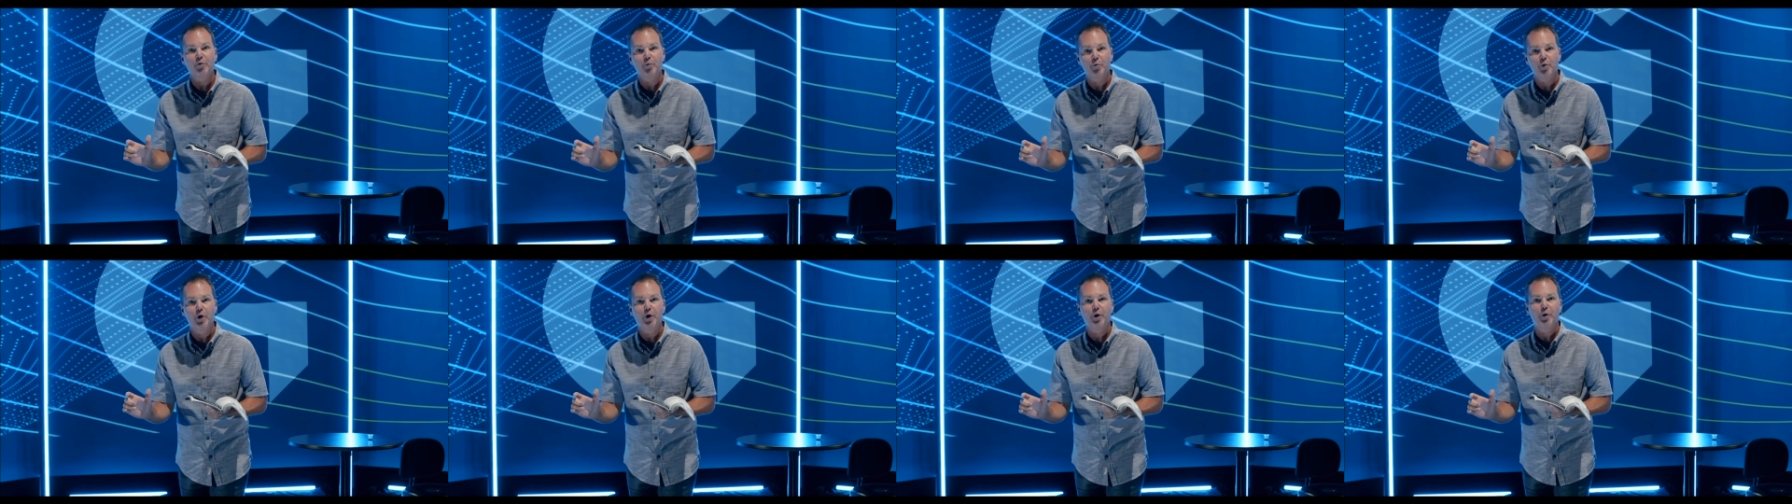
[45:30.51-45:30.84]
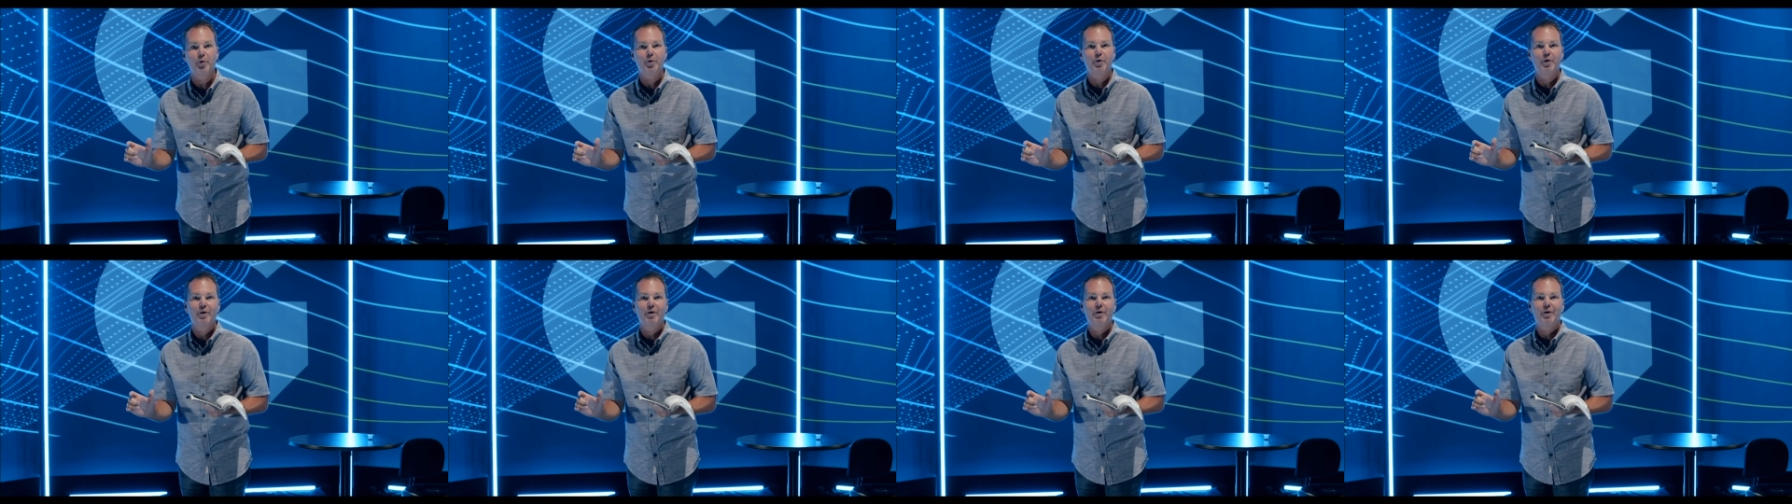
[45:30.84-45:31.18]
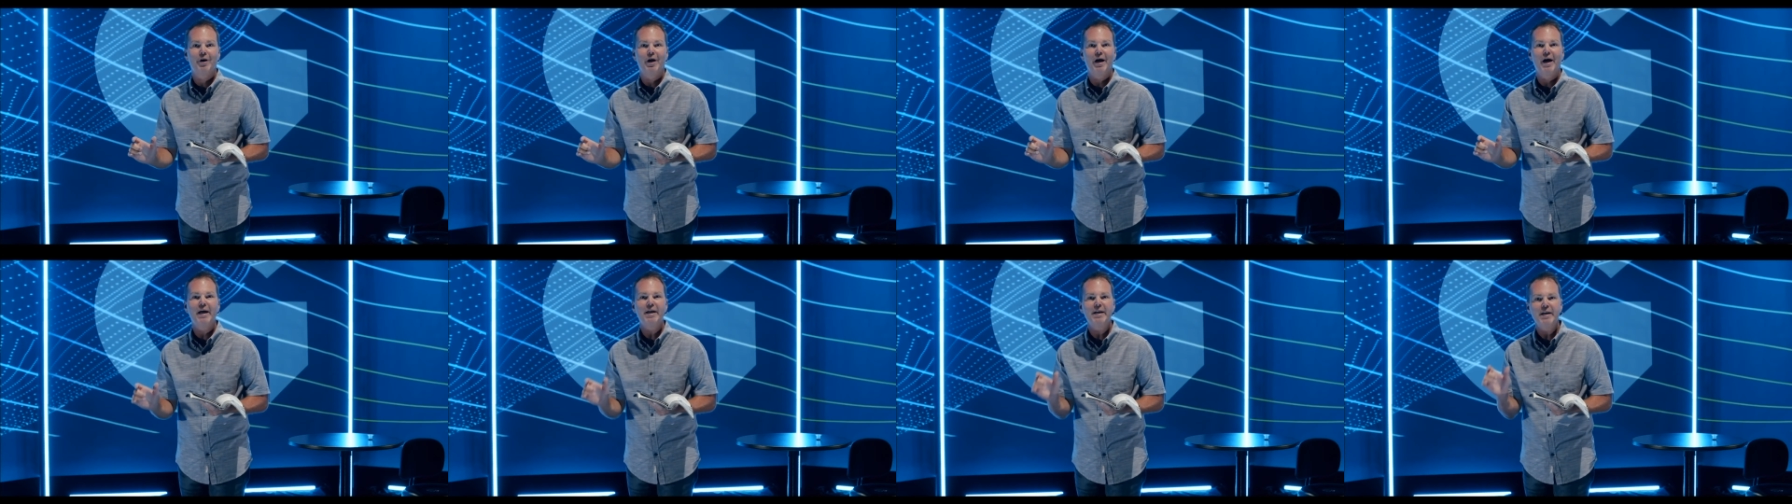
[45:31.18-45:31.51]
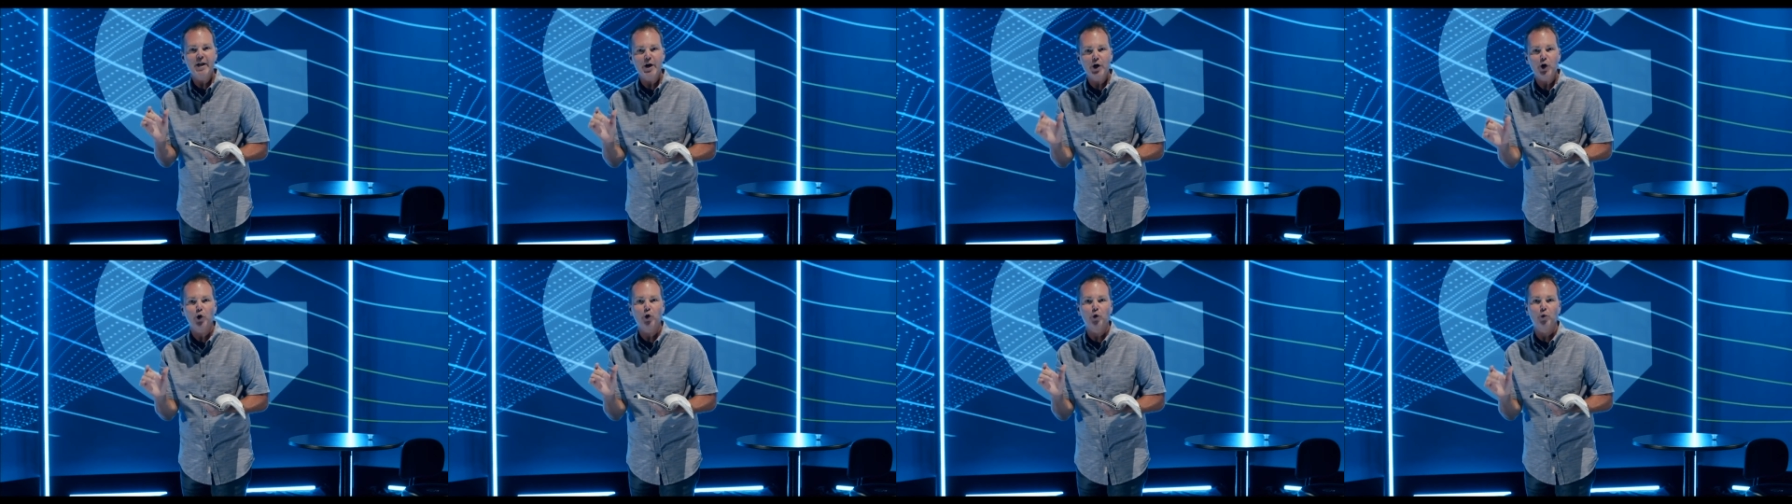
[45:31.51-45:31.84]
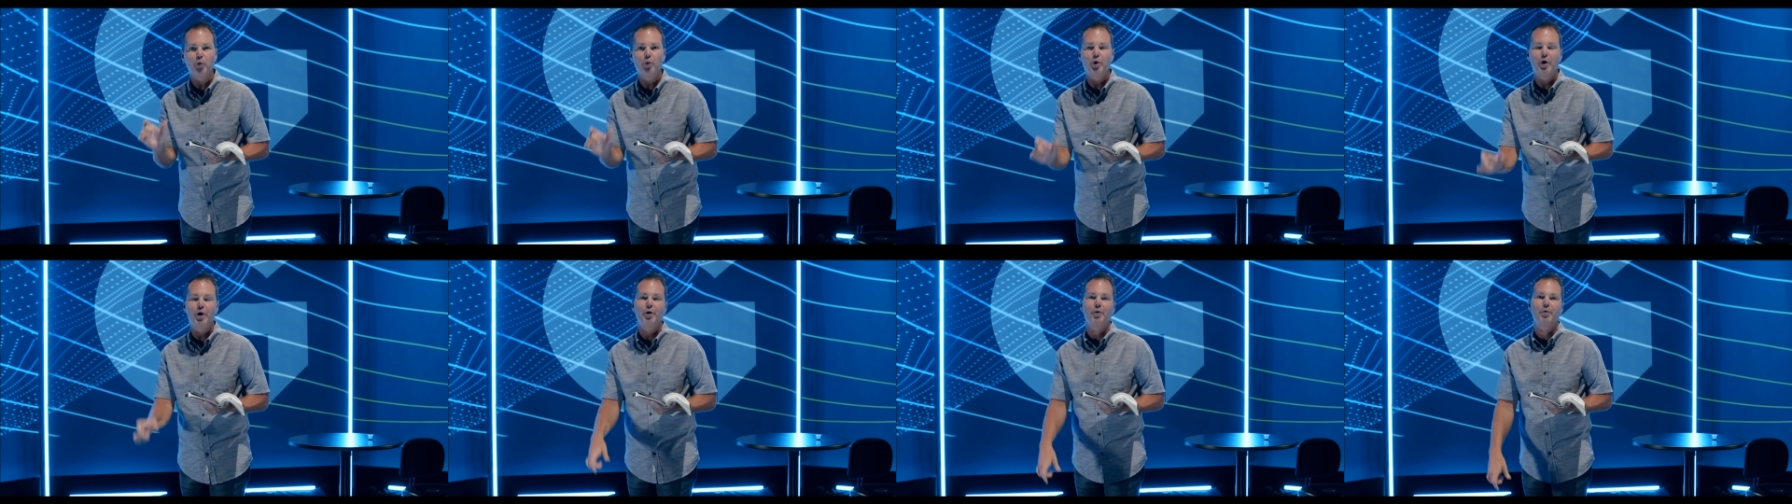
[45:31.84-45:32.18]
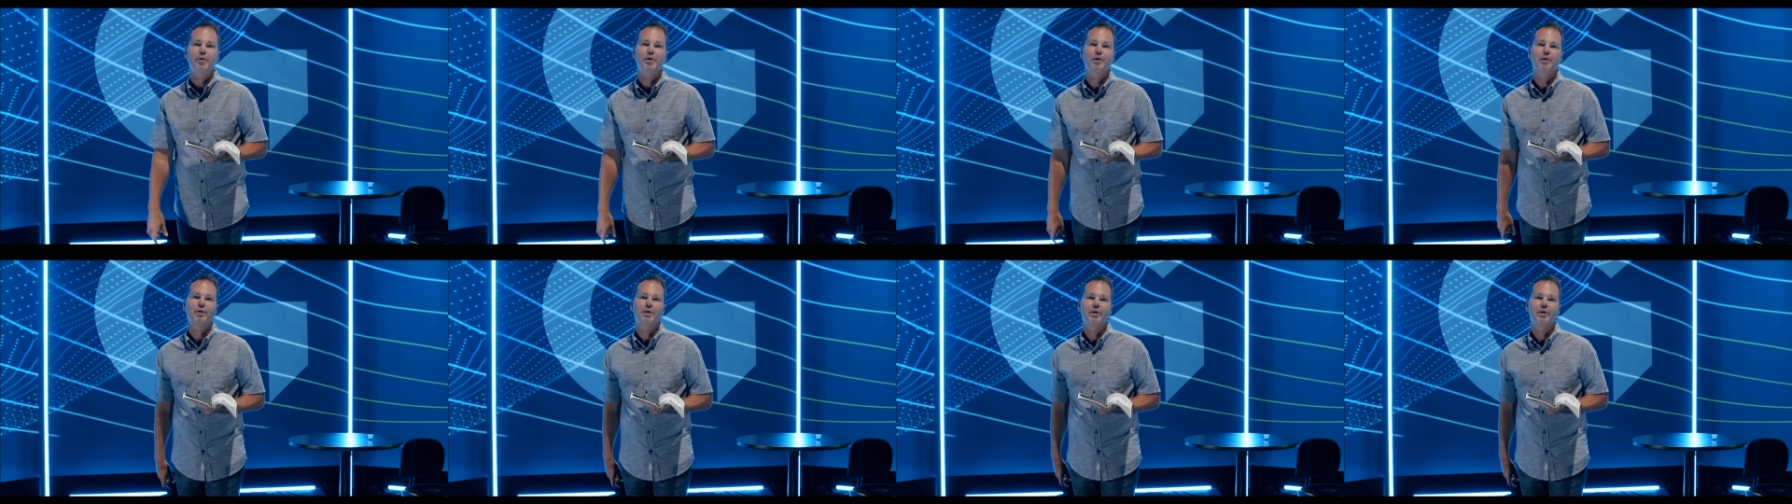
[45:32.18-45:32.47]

road, a narrow road,